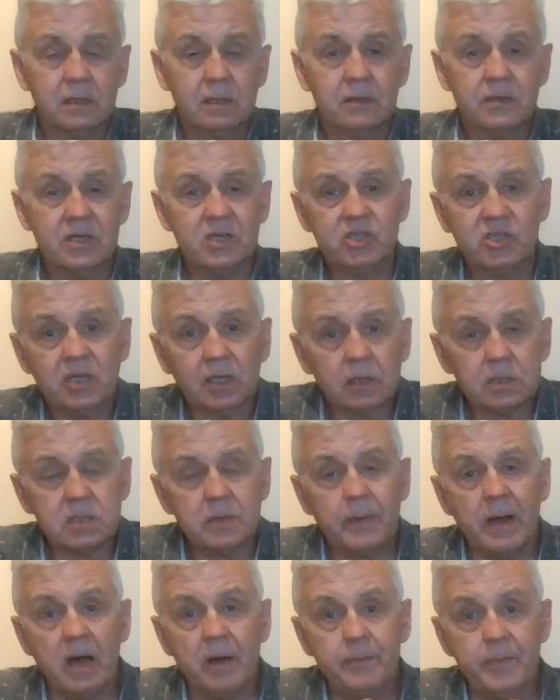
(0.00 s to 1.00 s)
This channel's
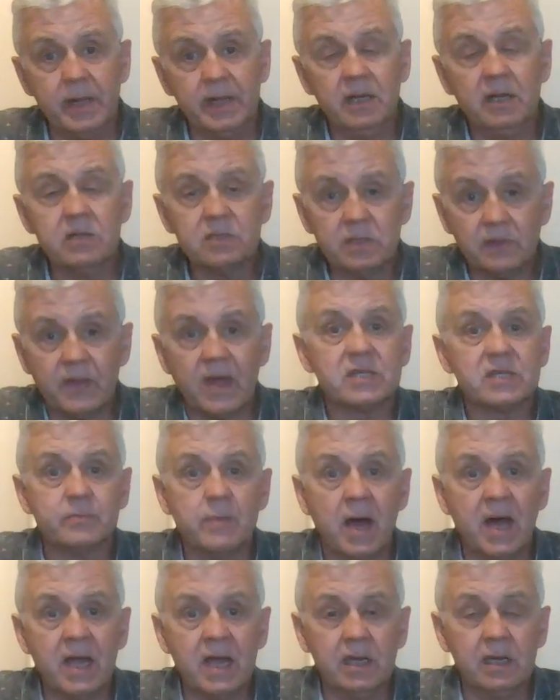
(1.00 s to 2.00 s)
about opinions and that's
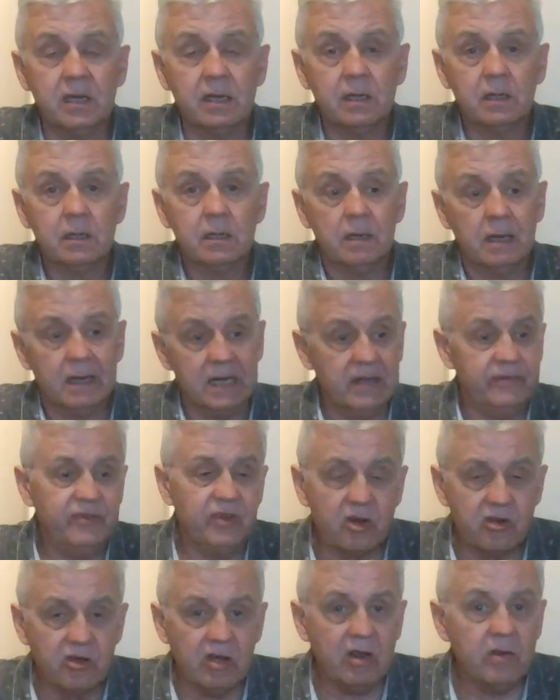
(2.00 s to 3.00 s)
mine. And if you
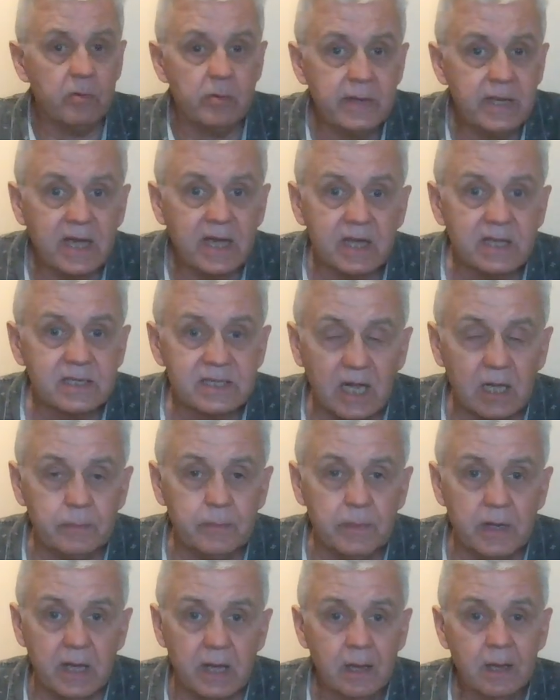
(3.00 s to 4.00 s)
agree with me, you can tell
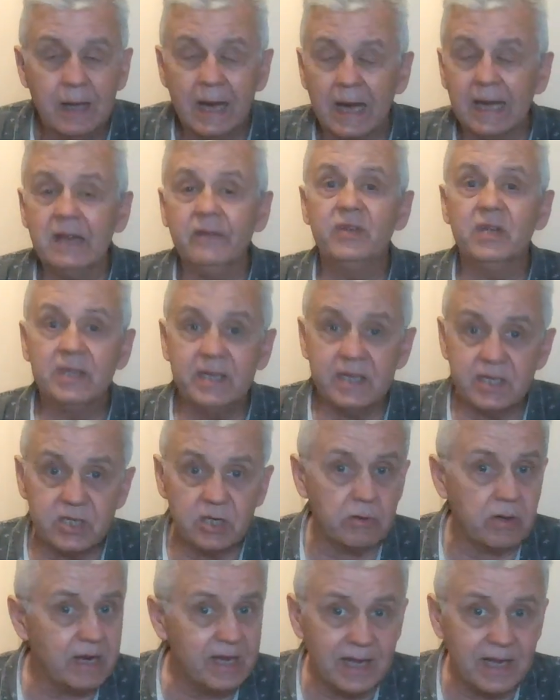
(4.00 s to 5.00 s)
me. And if you
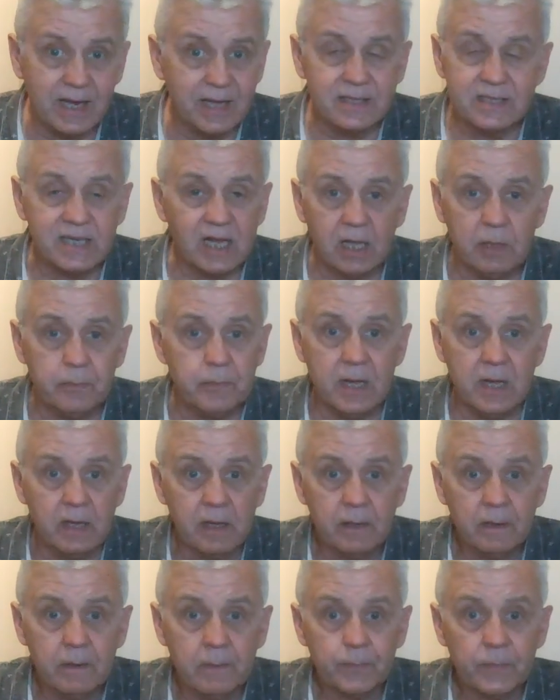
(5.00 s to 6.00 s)
disagree, you can tell me.
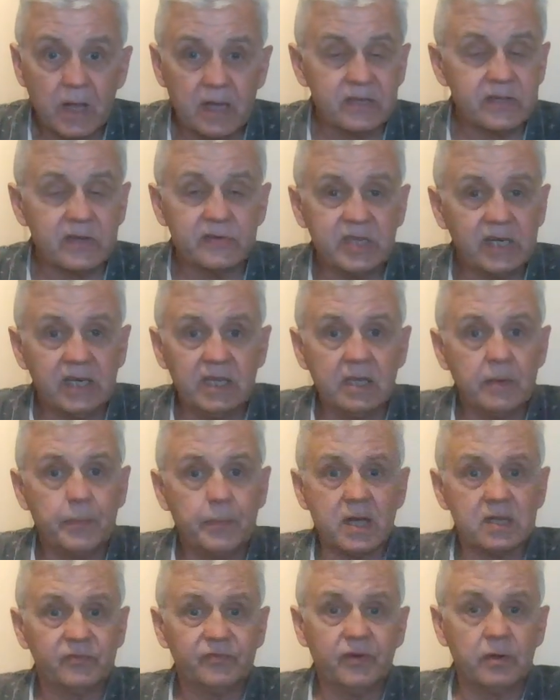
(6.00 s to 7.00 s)
As I've said in the
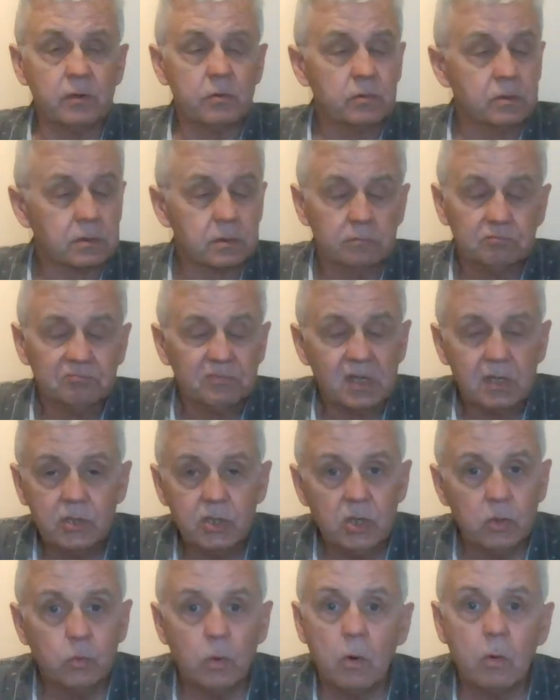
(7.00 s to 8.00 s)
past, folks,
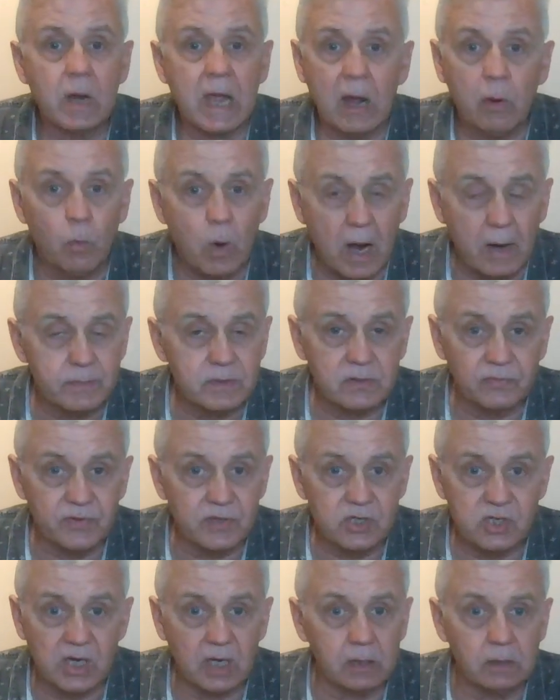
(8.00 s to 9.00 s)
you won't get wiped off the
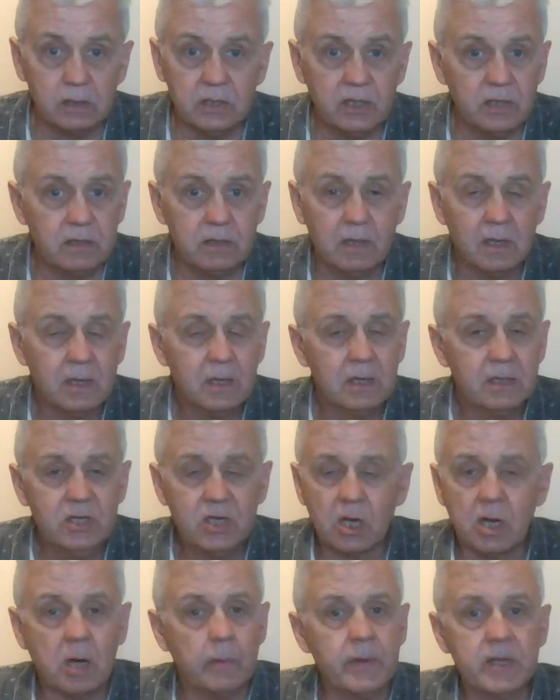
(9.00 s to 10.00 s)
channel. Your
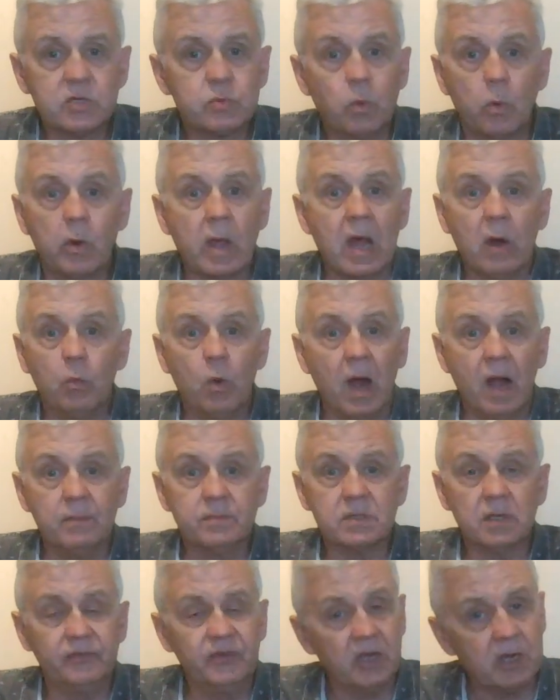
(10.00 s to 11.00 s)
comments won't get wiped
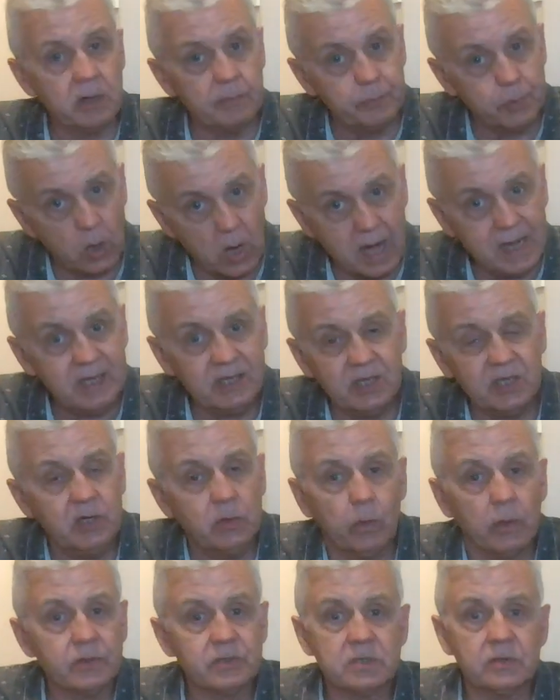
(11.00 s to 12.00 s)
off. You can put anything you
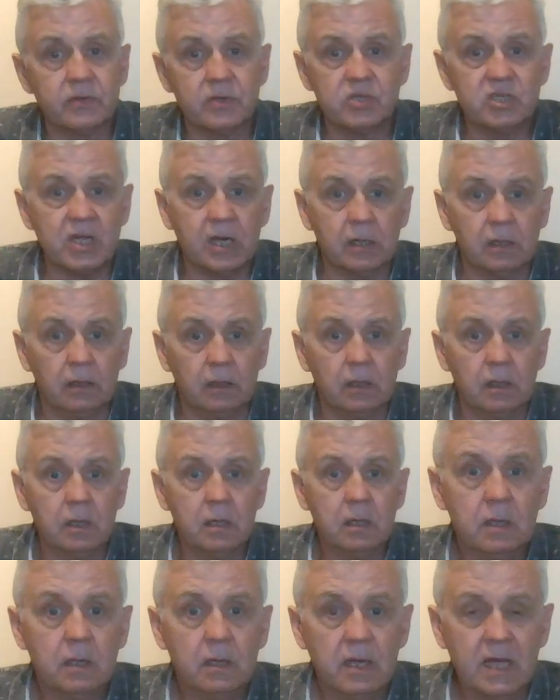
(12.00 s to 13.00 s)
want on the channel.
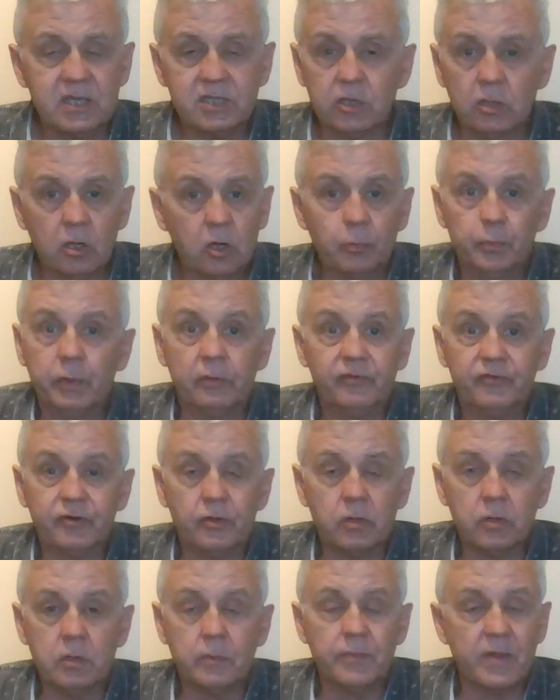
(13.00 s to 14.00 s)
It's an open
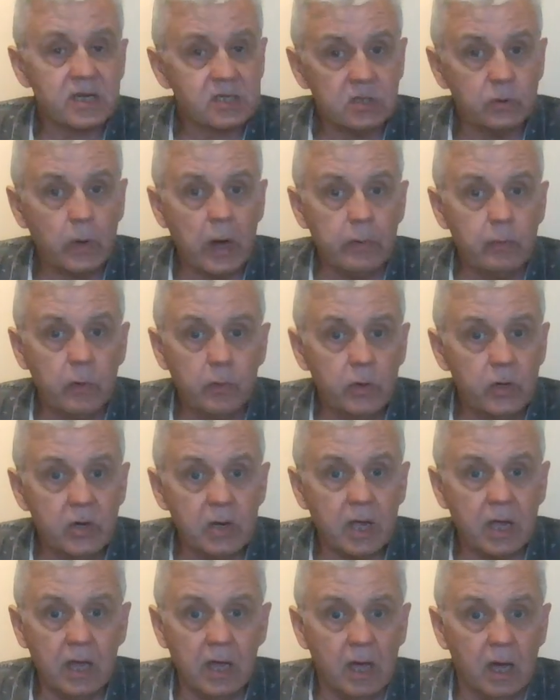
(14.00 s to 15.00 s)
forum. That's the way we
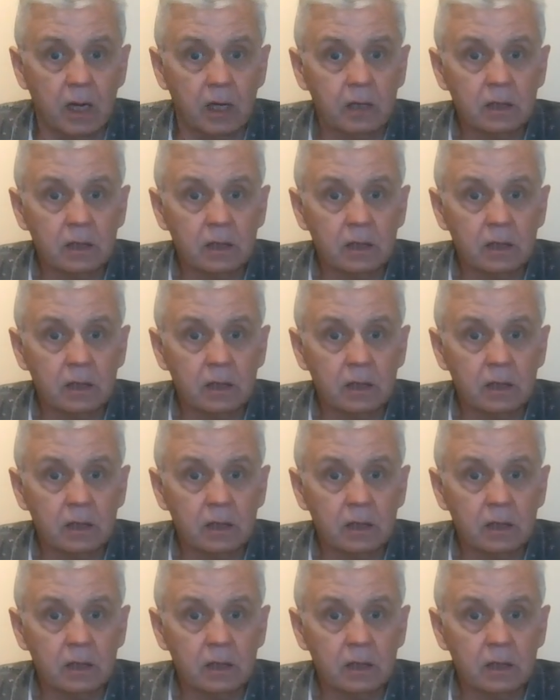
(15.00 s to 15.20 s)
work here.